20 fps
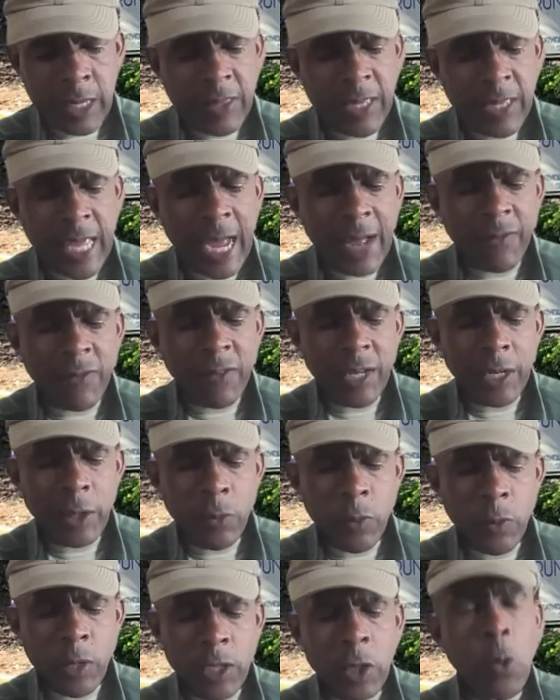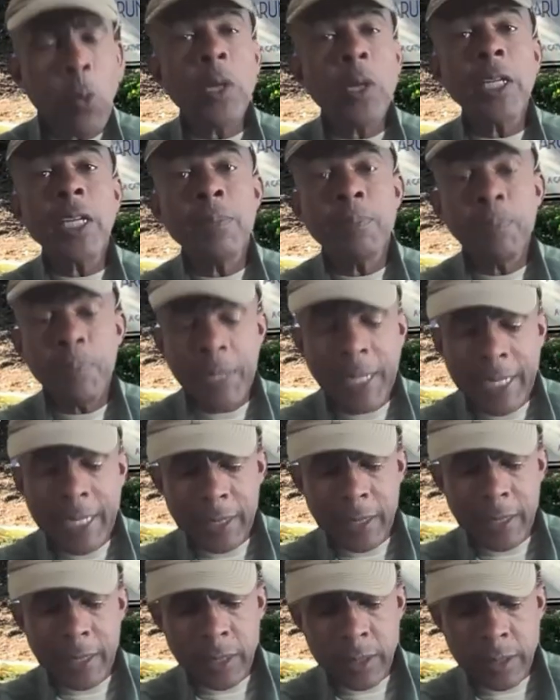The athletic one no one can
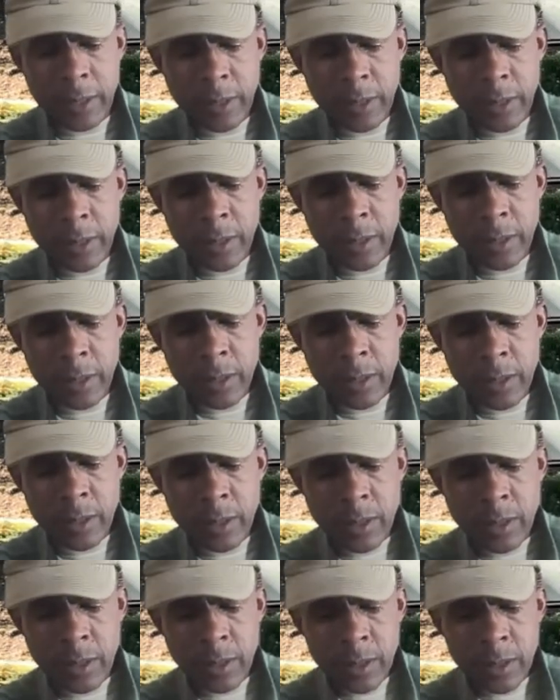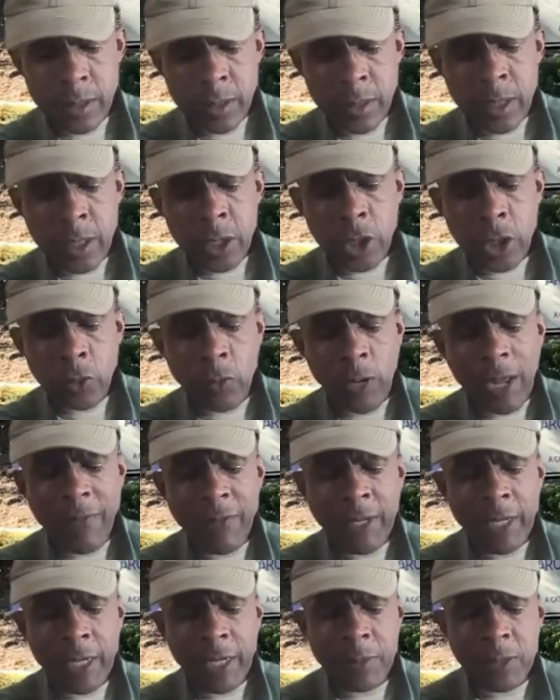beat,
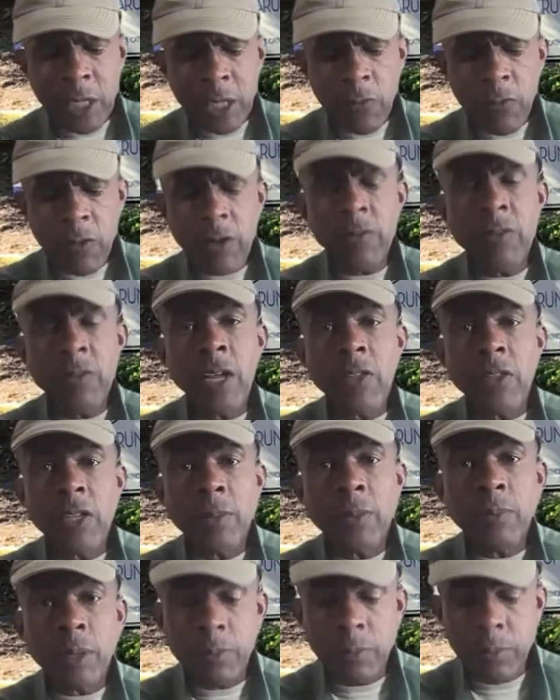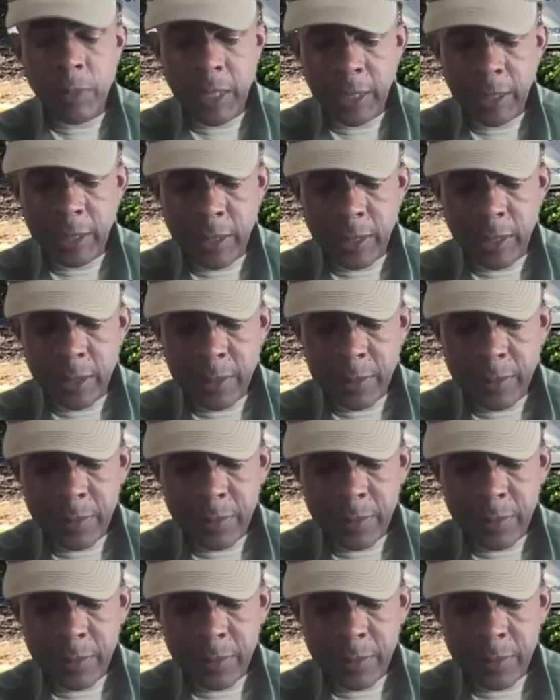deriving himself of nothing but meat.